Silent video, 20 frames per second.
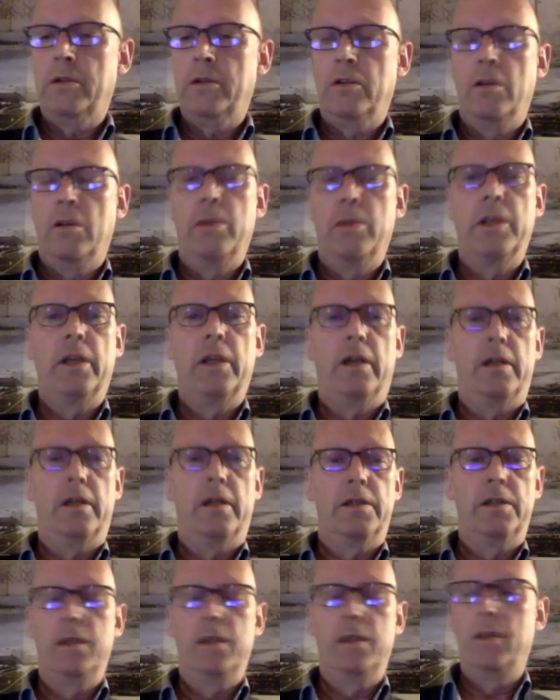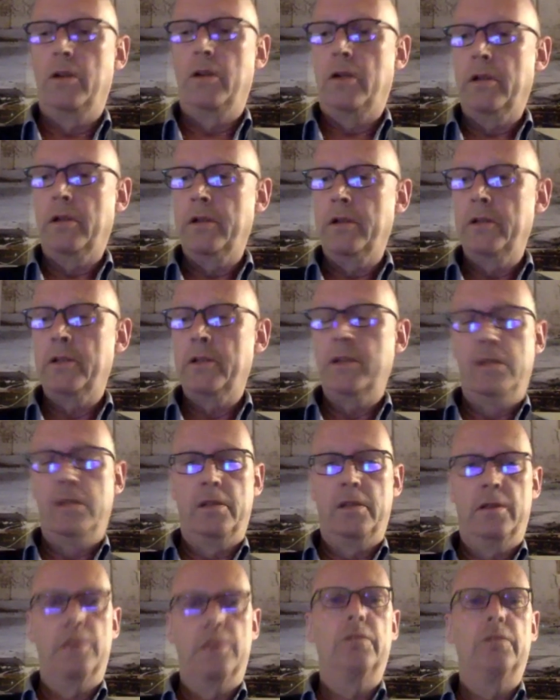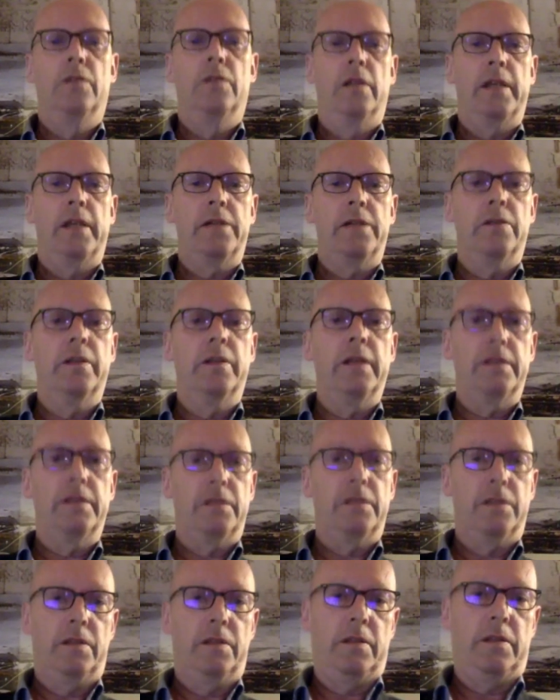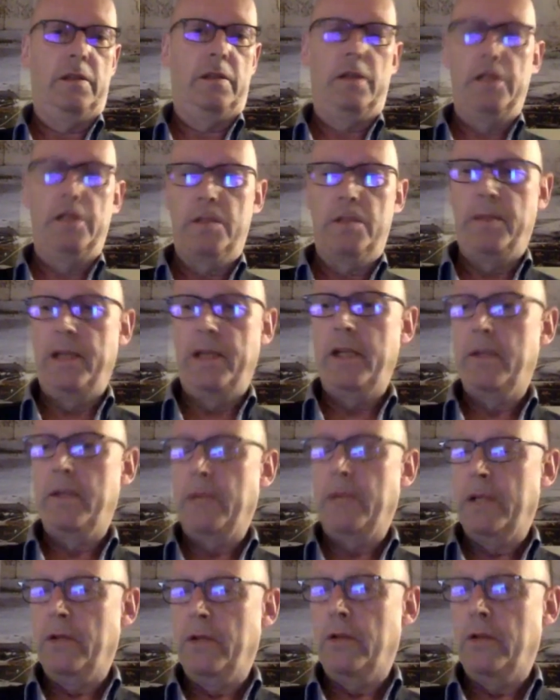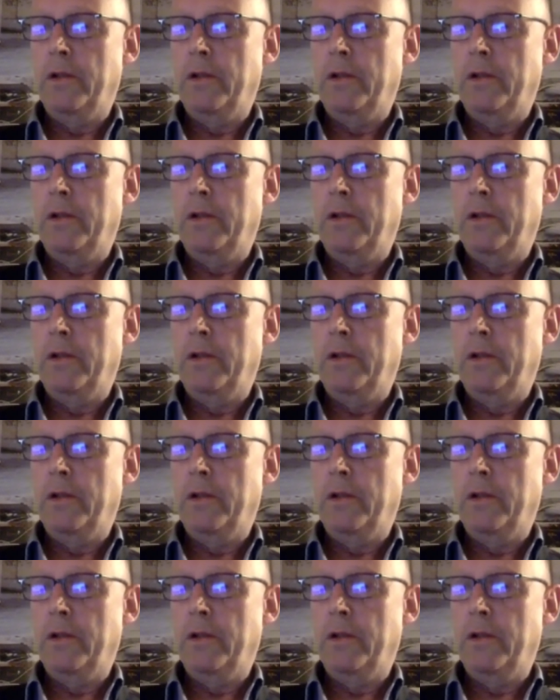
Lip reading: Normally I see the audience and the lecture gets inspired by the